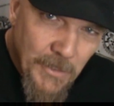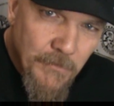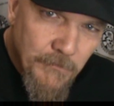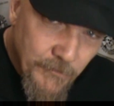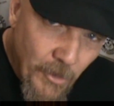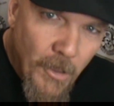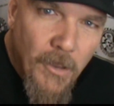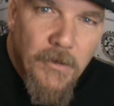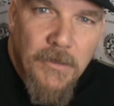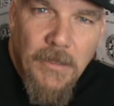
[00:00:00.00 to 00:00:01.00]
get
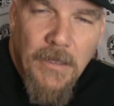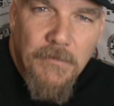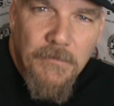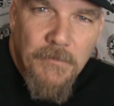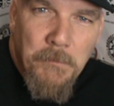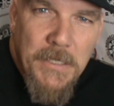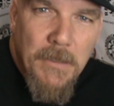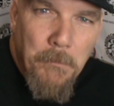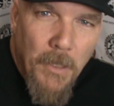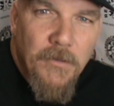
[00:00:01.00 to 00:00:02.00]
done and
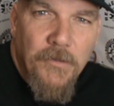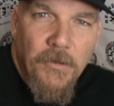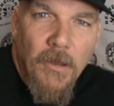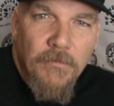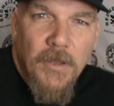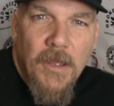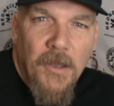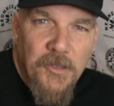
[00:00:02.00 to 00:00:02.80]
be abundance of,